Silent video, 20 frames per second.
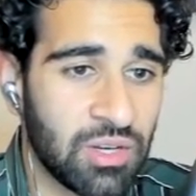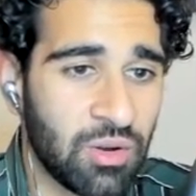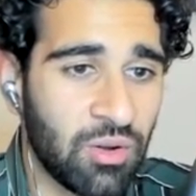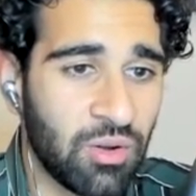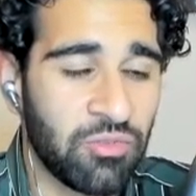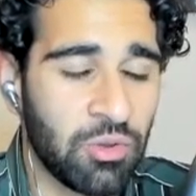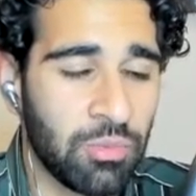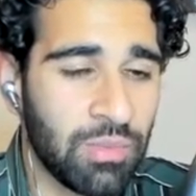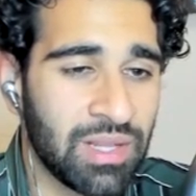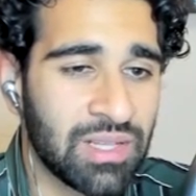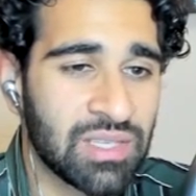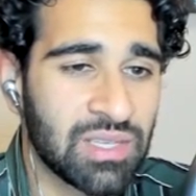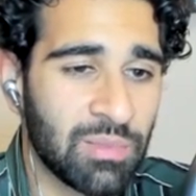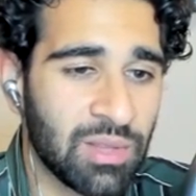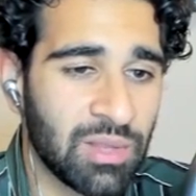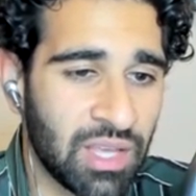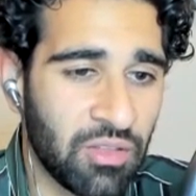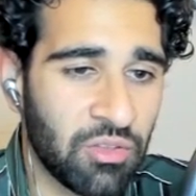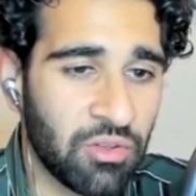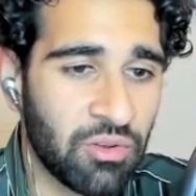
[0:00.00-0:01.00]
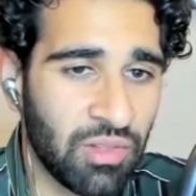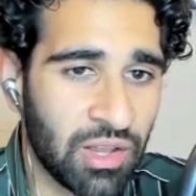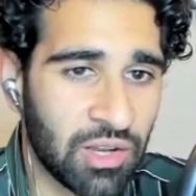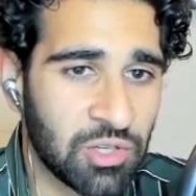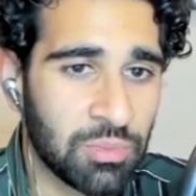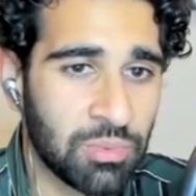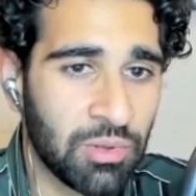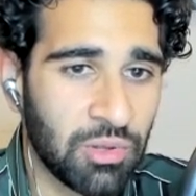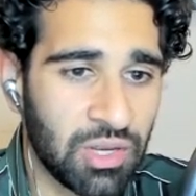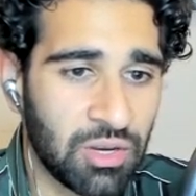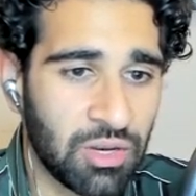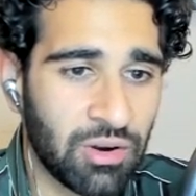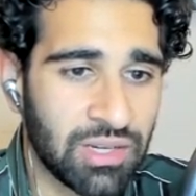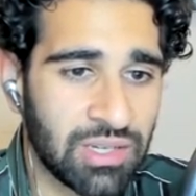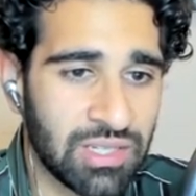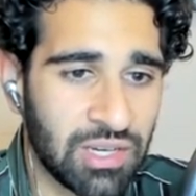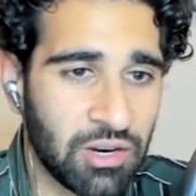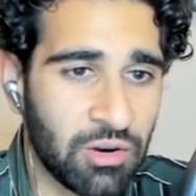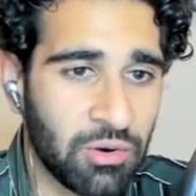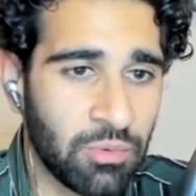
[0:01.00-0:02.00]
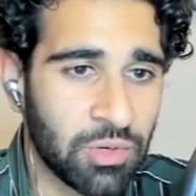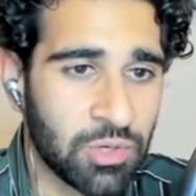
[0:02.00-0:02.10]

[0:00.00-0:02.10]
if you meet some of the other eligibility criteria,